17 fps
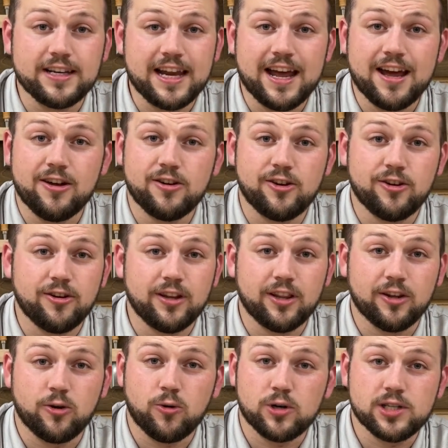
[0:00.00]
down during
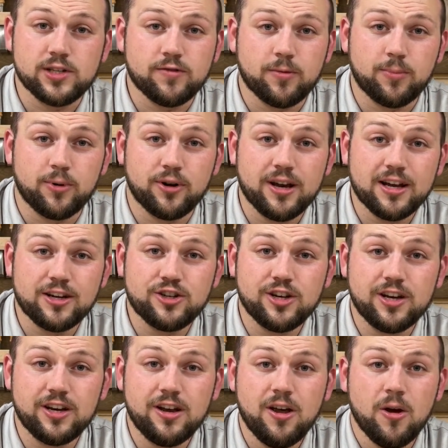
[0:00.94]
the course of a
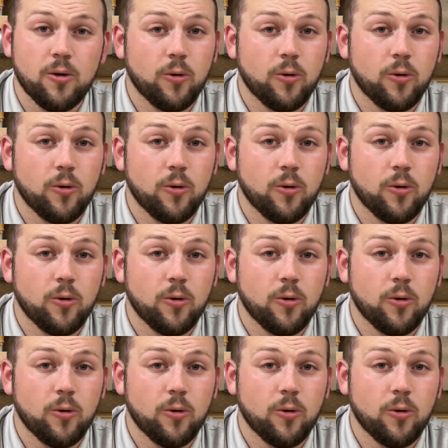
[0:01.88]
production,